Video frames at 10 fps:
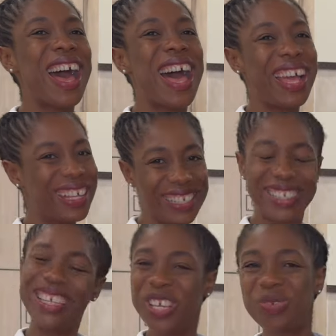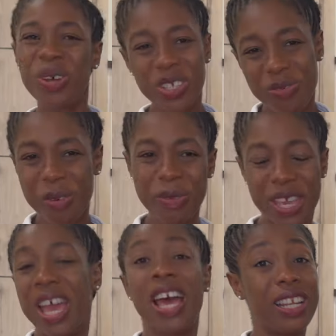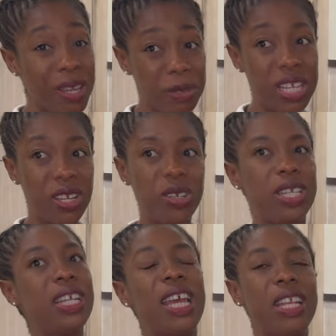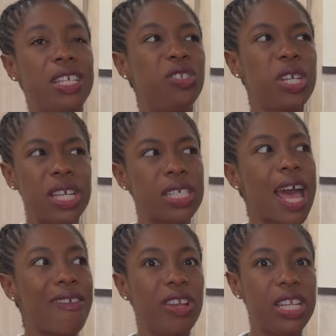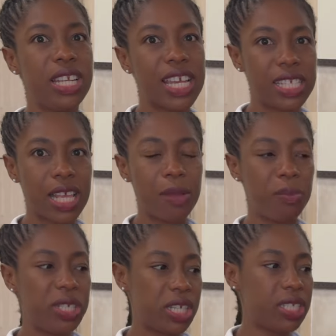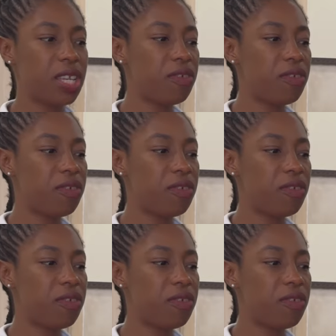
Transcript: and it works for me. Let me tell you, the, the traders are really nice and patient.